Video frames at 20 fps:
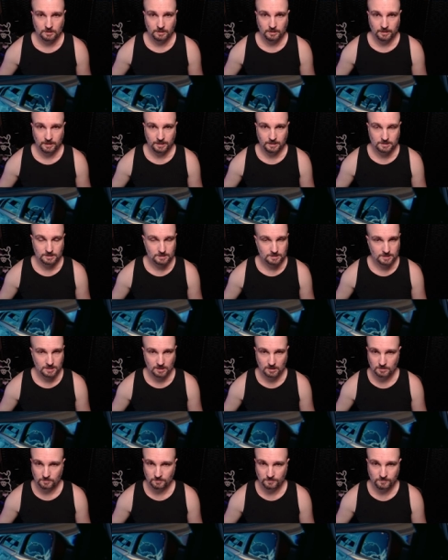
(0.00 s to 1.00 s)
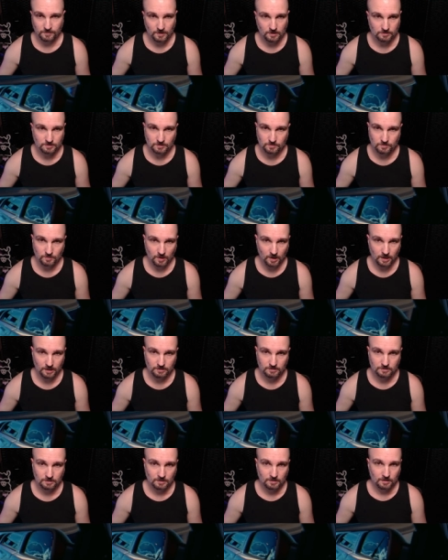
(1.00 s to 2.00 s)
It is a terrible fault of mine.
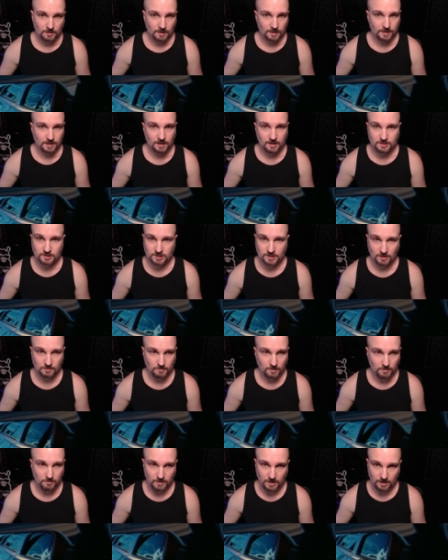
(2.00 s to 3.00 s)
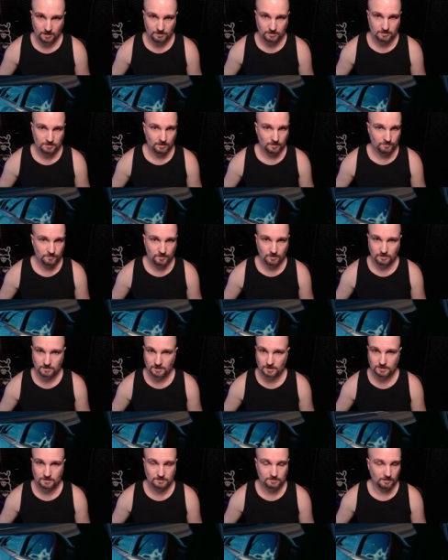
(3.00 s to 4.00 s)
I can't shut my mouth. I've got
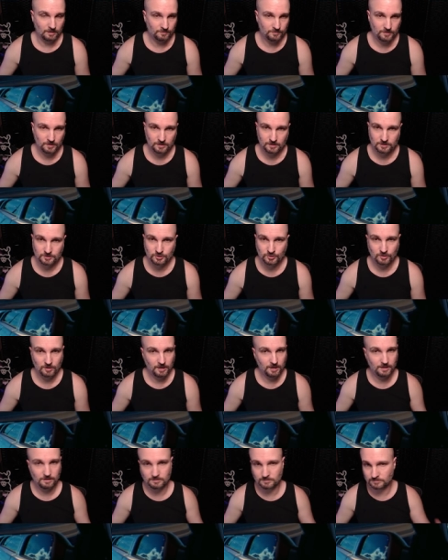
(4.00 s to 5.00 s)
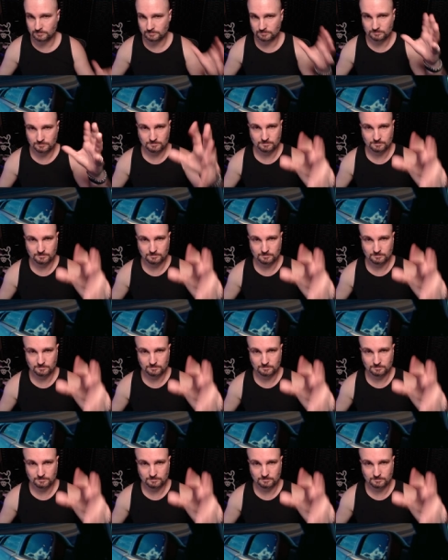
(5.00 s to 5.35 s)
to try and,